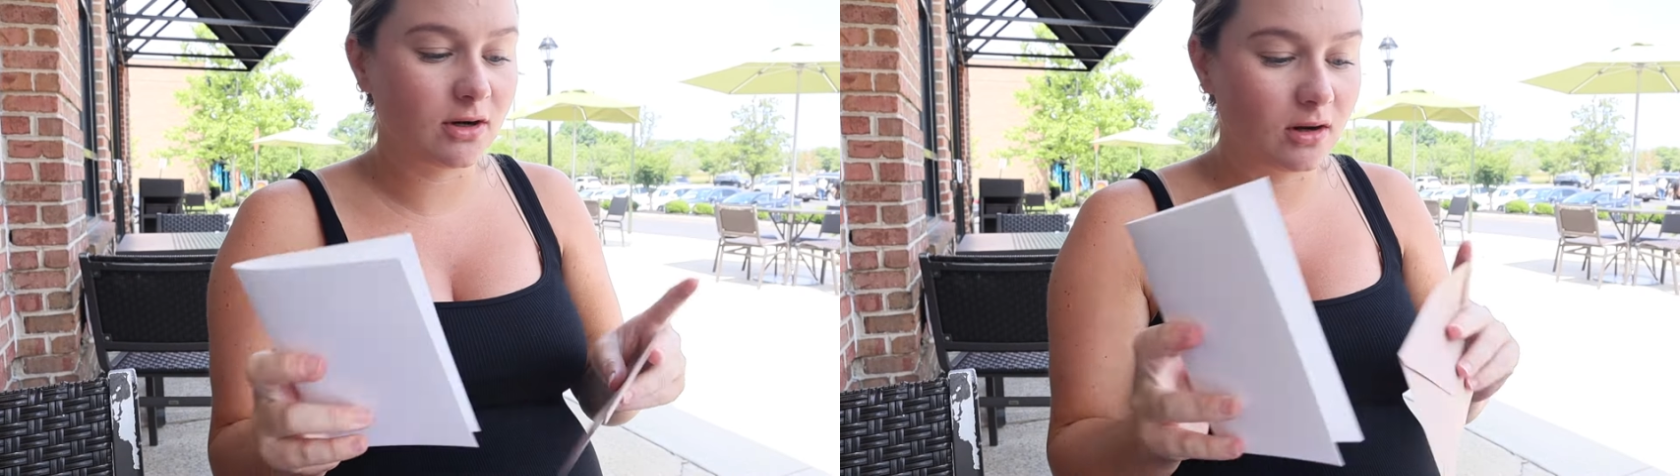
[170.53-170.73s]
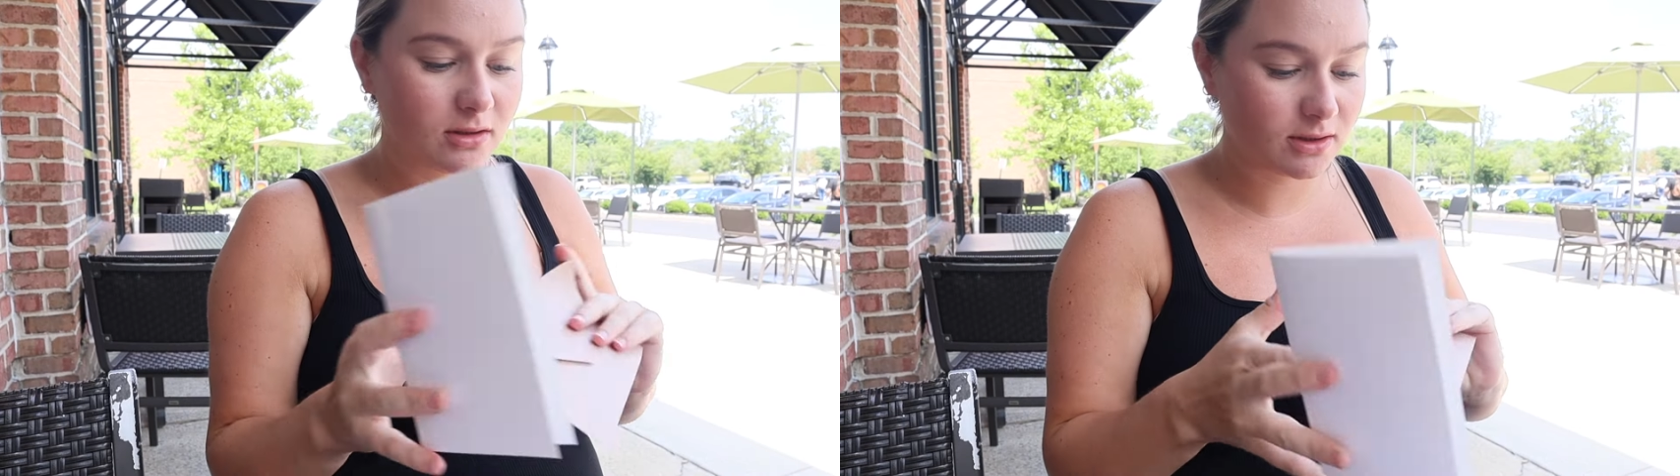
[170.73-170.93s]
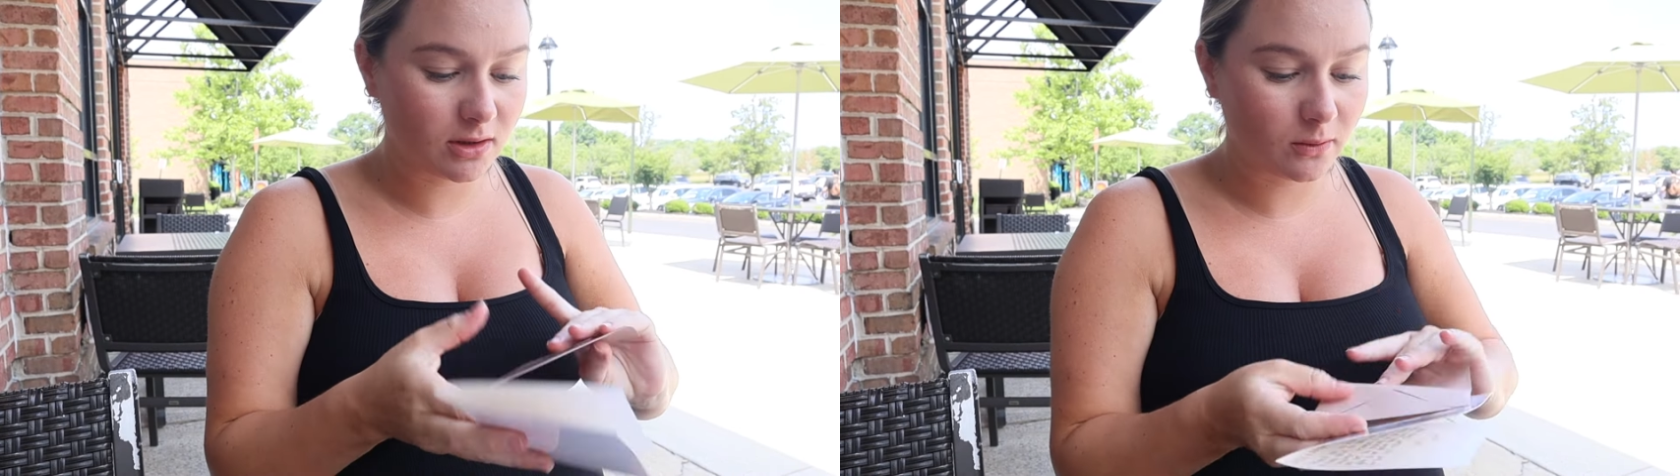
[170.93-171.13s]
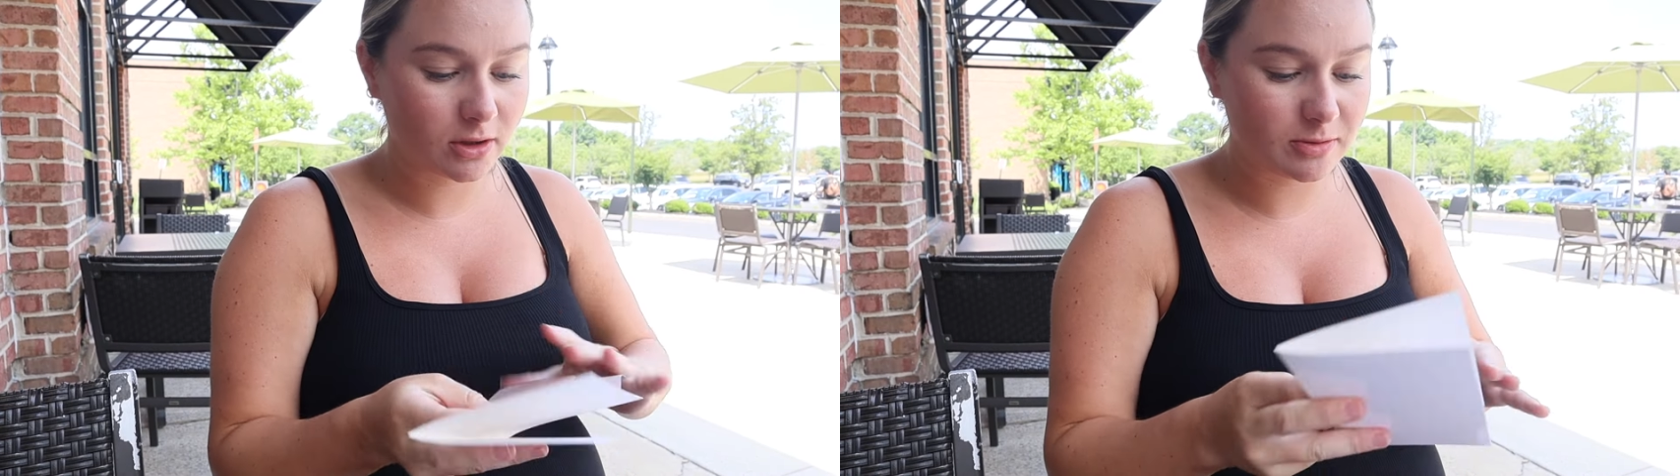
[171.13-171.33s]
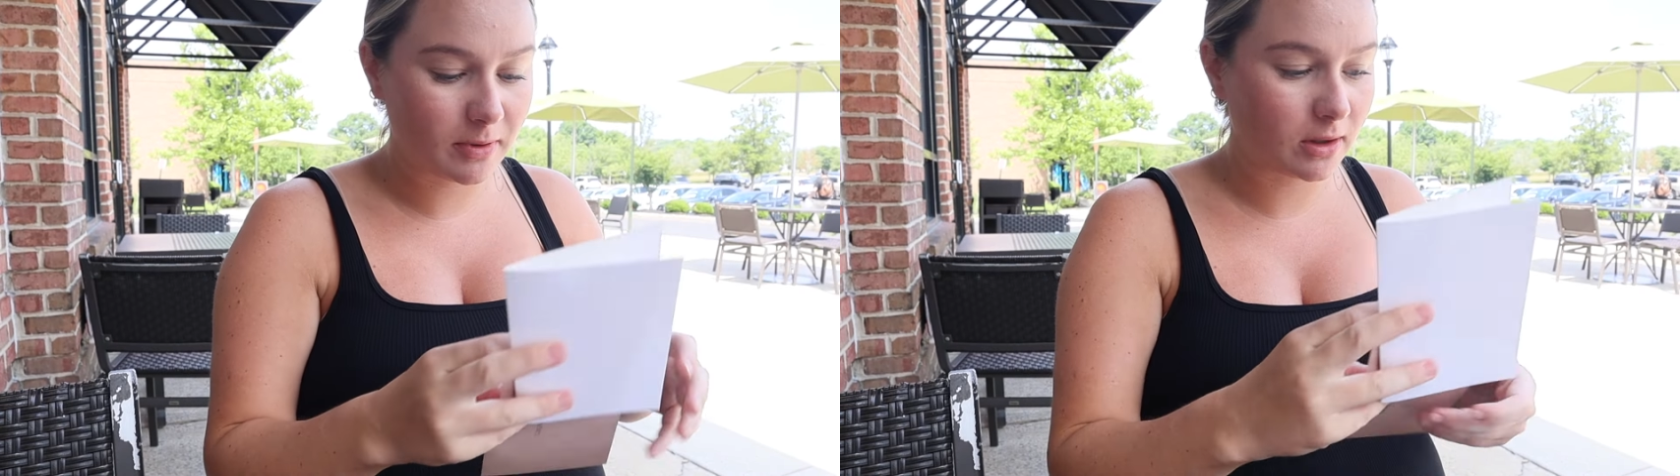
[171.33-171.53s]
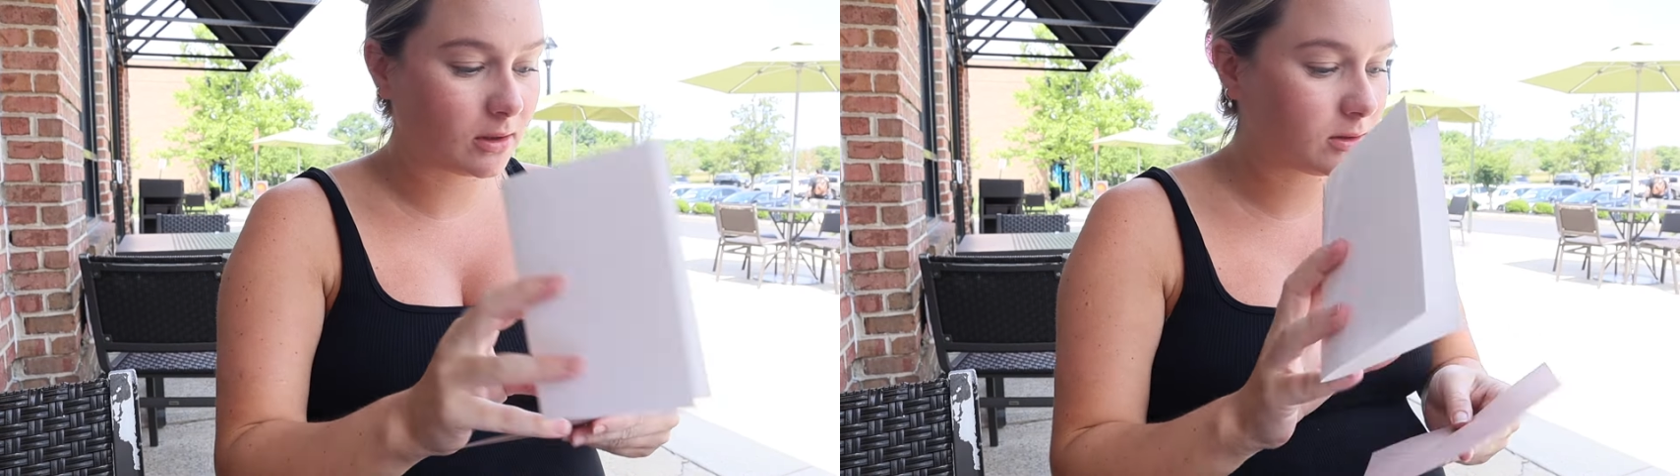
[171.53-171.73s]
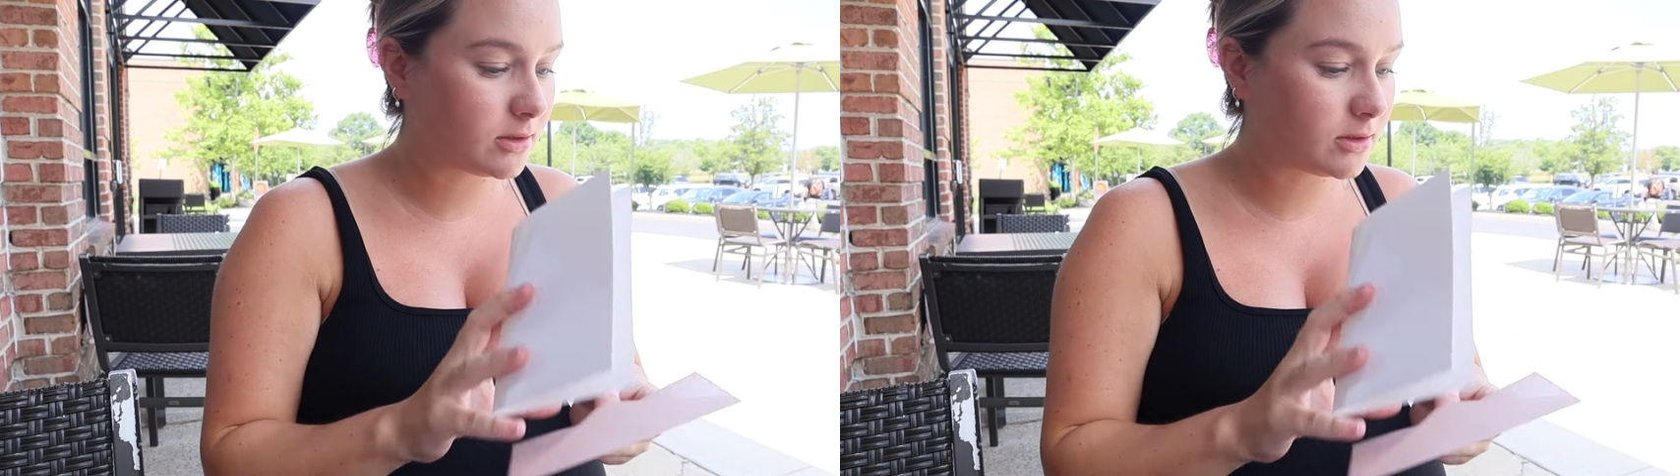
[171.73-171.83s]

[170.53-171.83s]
are honestly the worst part,